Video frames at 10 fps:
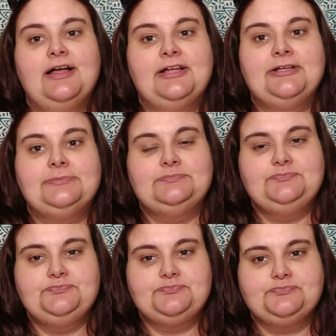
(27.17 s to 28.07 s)

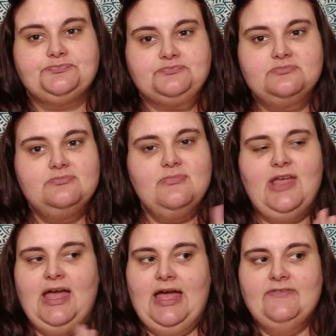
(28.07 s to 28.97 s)
I
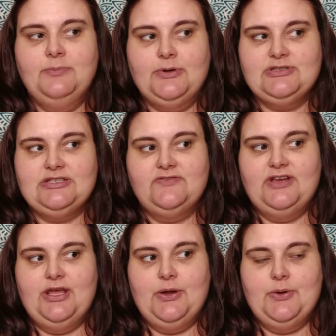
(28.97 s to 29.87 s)
haven't posted a
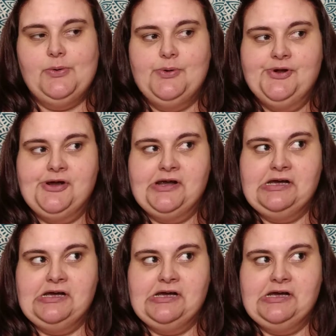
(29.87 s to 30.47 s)
video